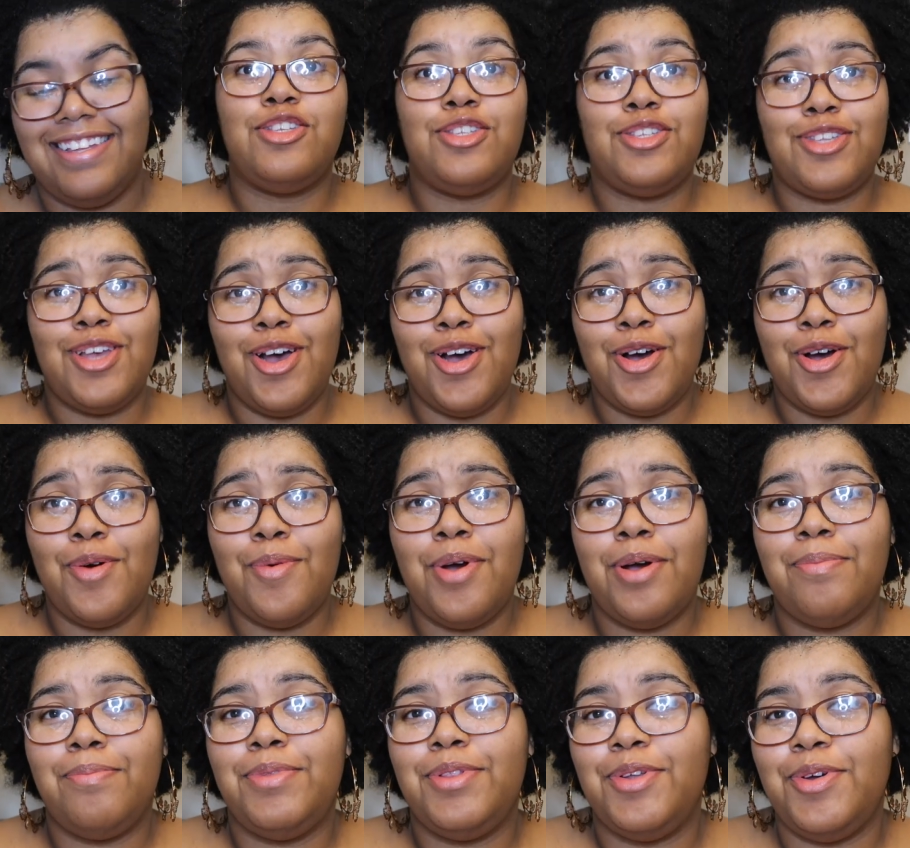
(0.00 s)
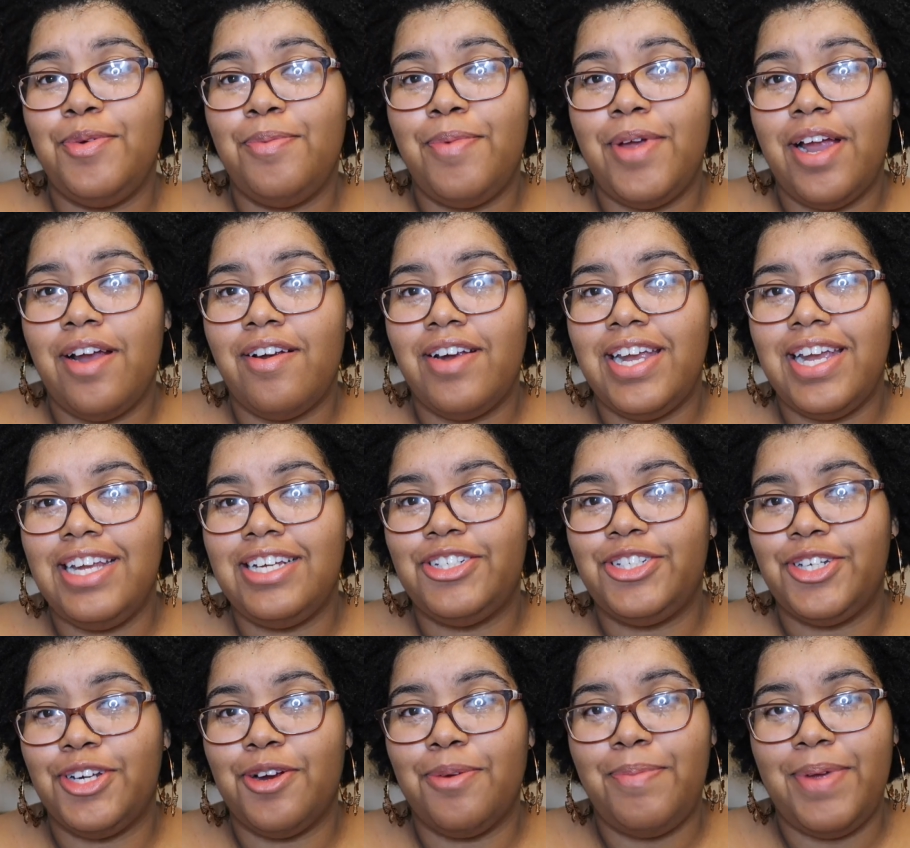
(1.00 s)
So Blueberry
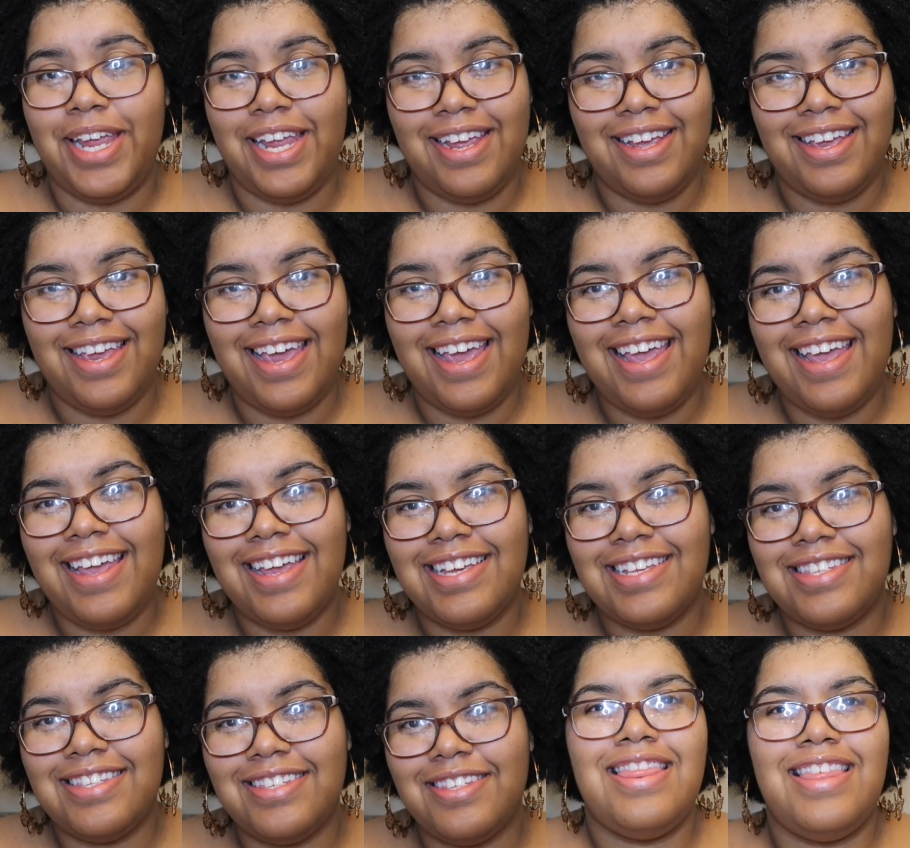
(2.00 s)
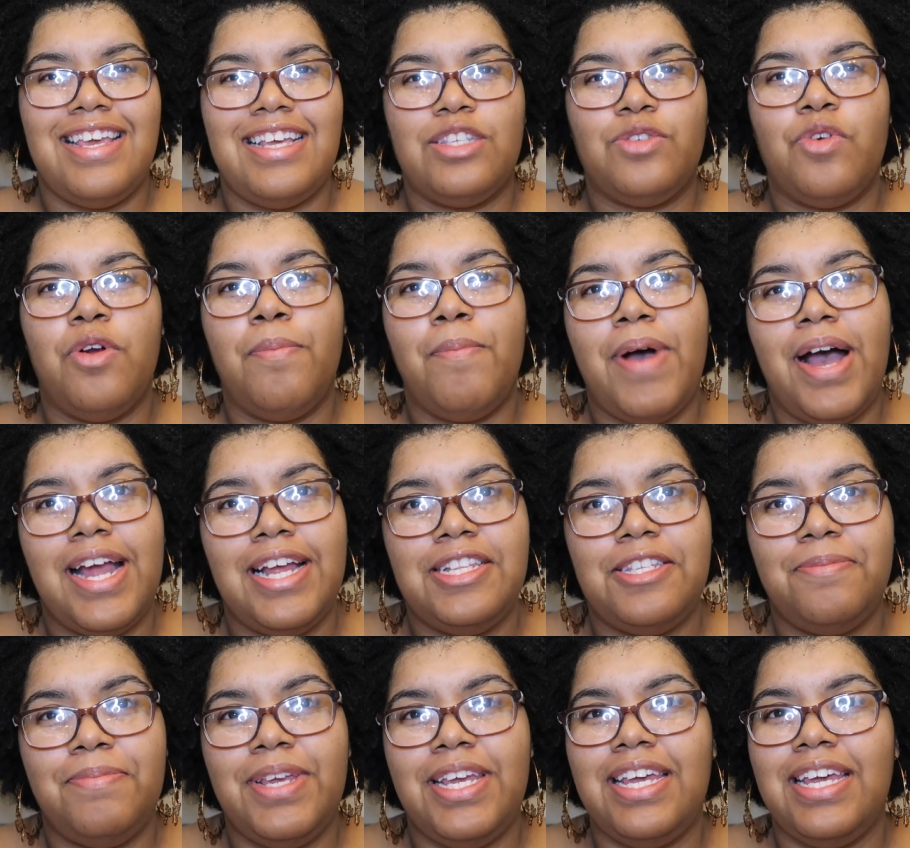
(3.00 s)
Sugar Pancakes, this
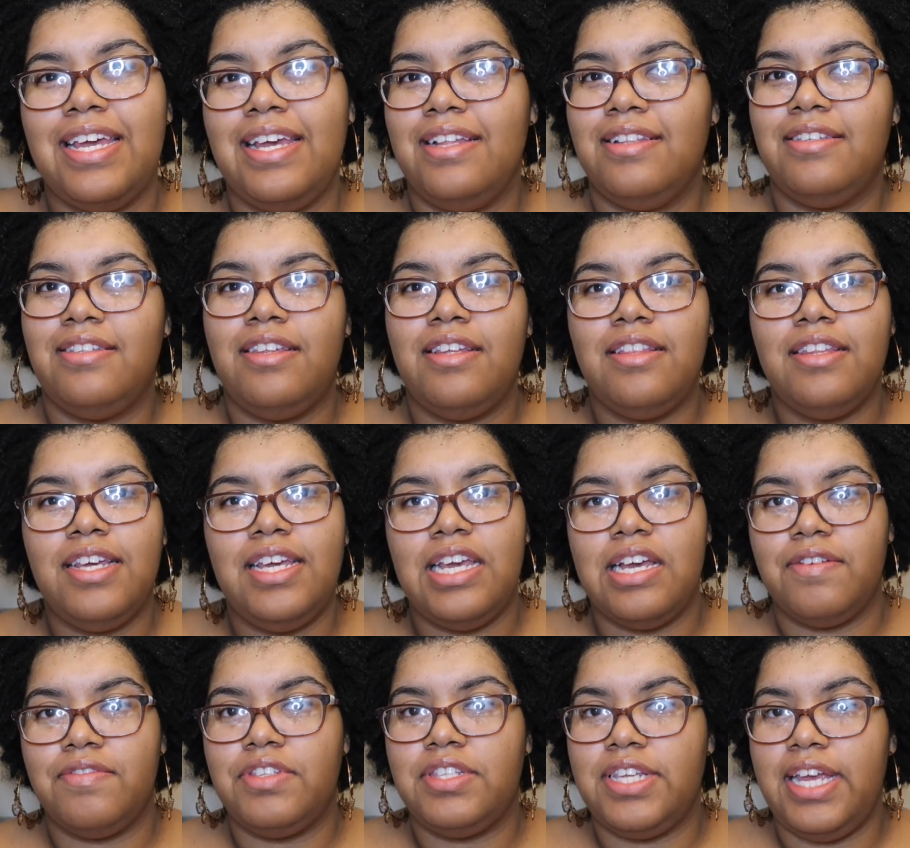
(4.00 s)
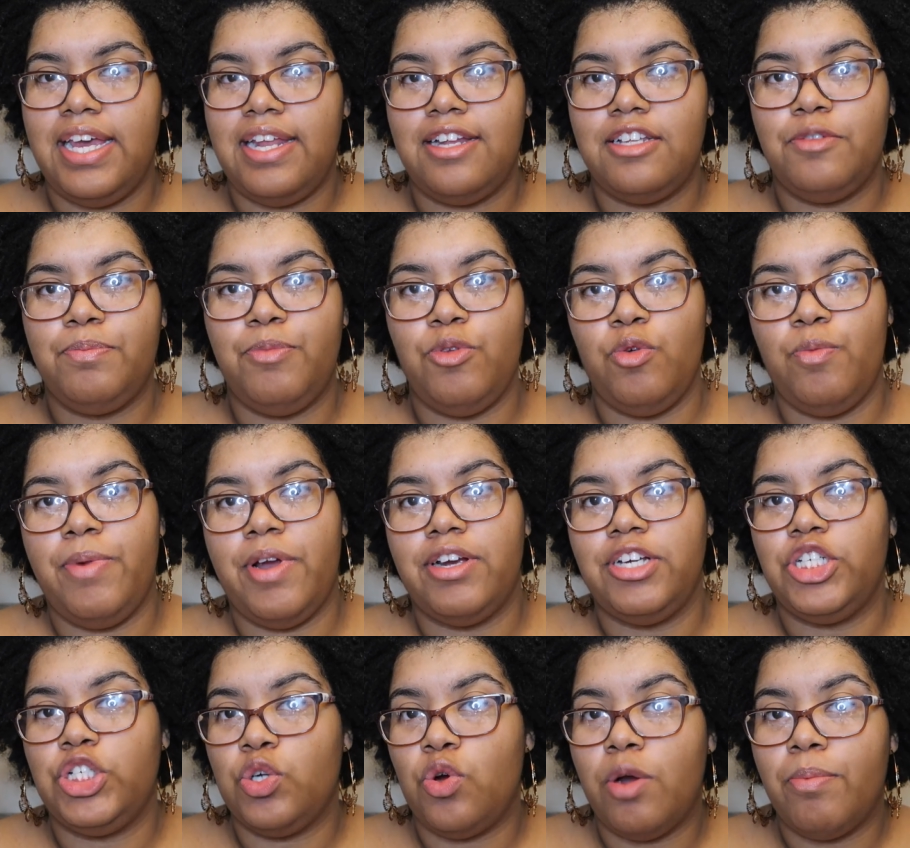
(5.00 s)
reminds me instantly of Santa's
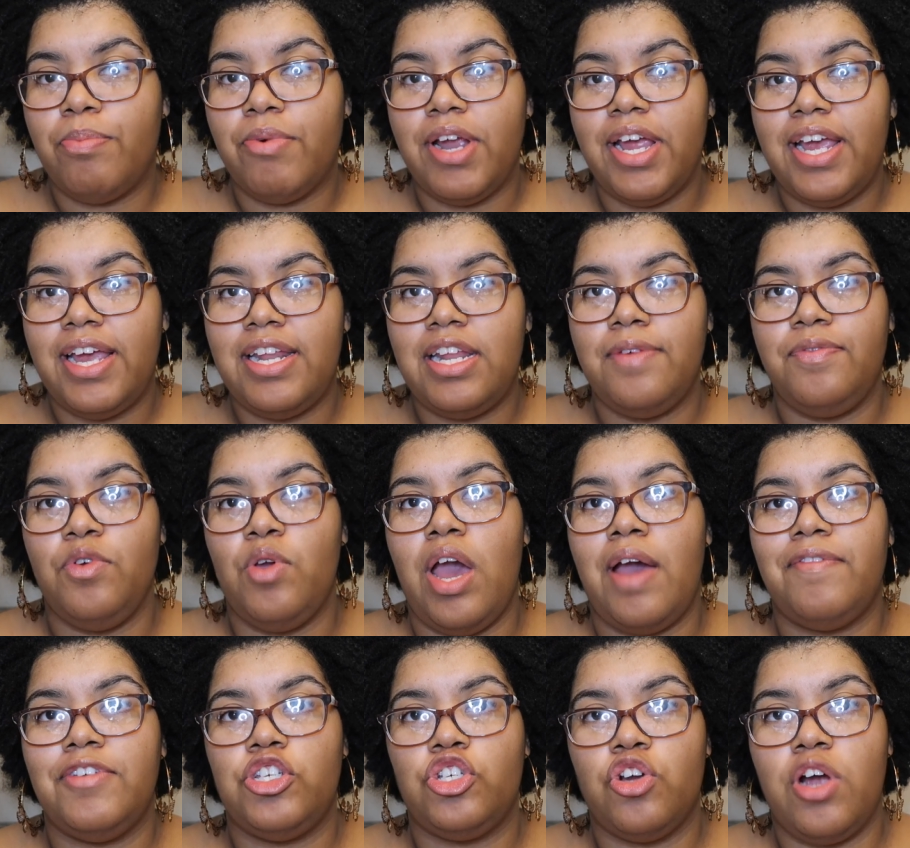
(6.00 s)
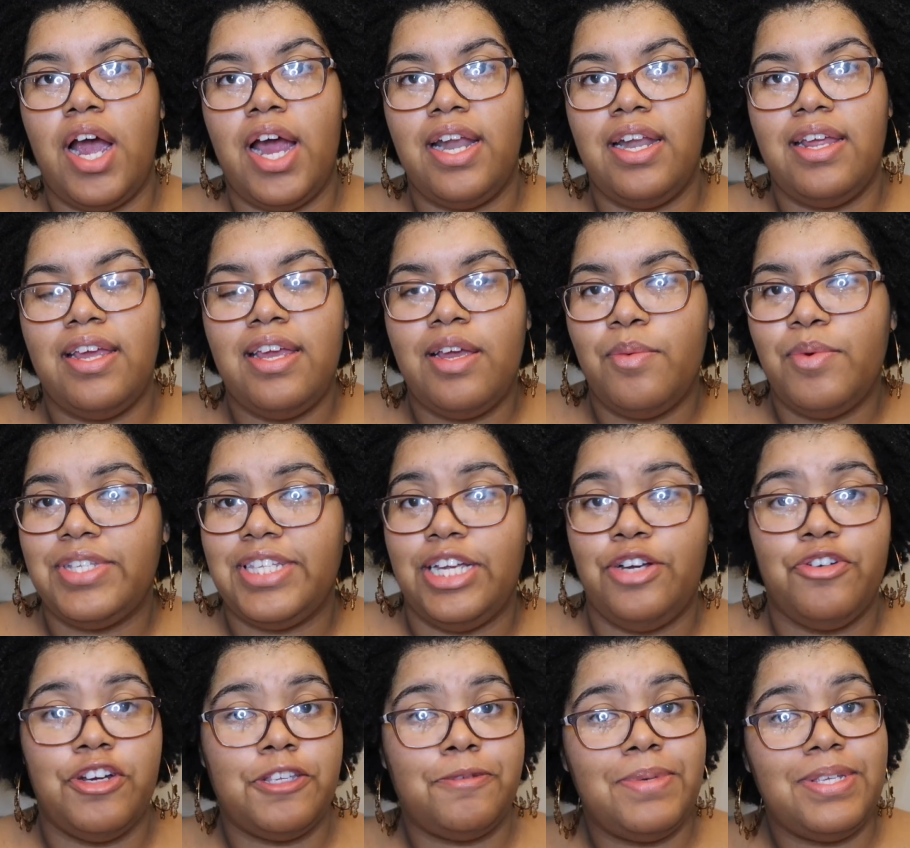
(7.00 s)
blueberry shortbread. If you haven't tried it, it was a
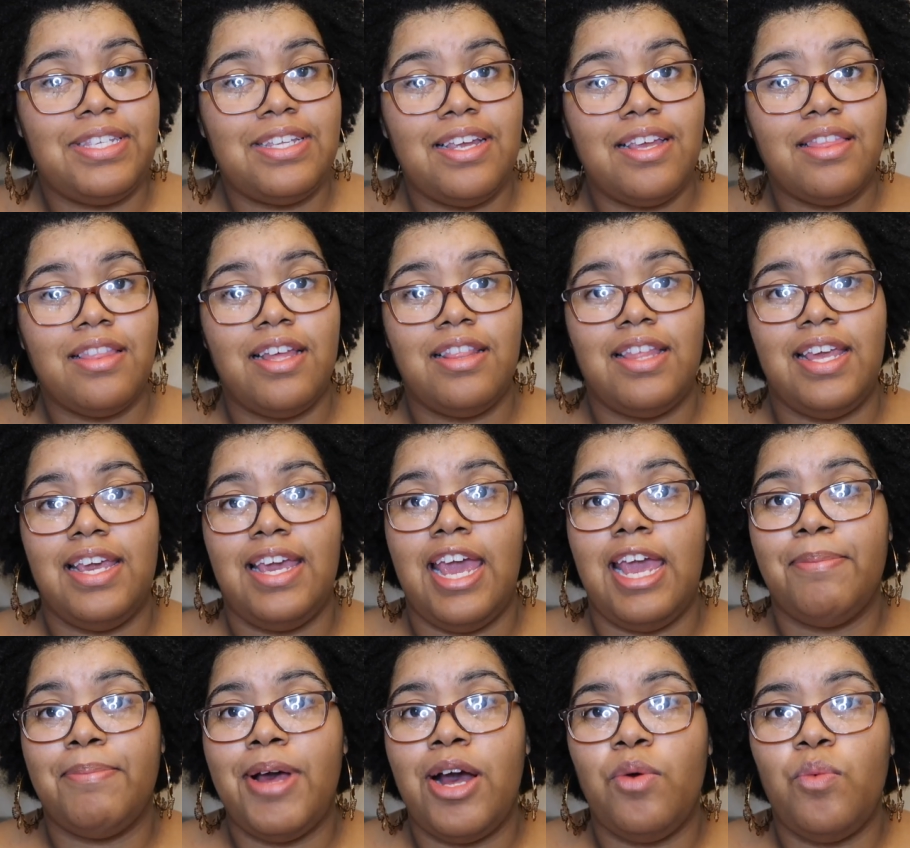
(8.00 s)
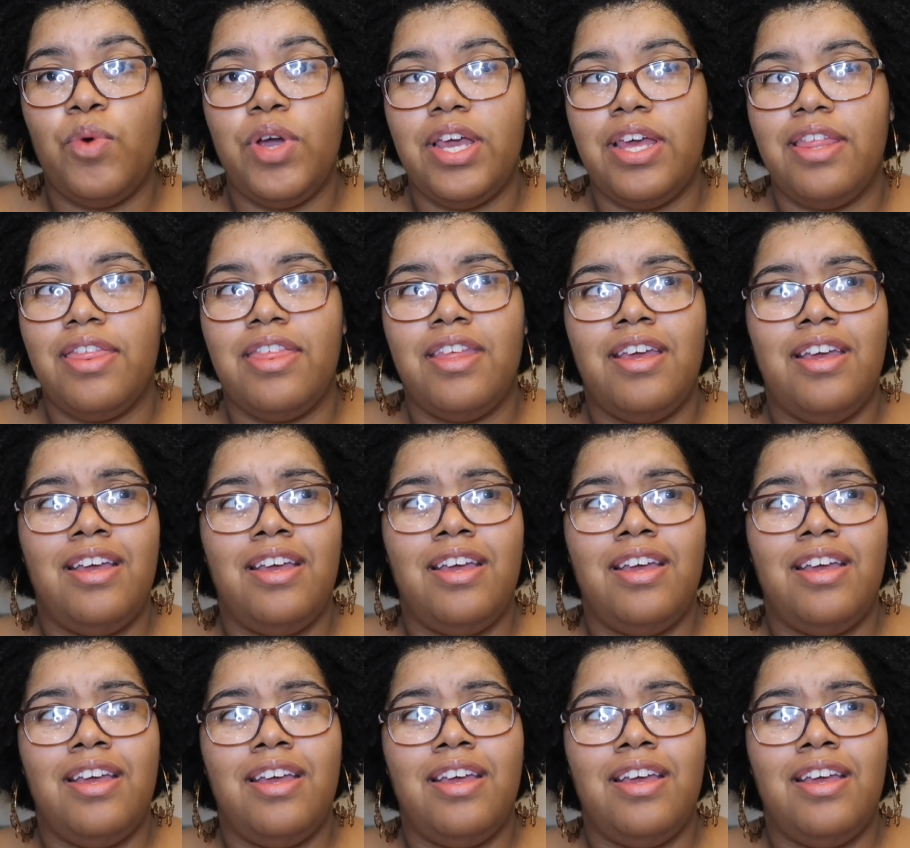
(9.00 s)
Christmas scent that they came out with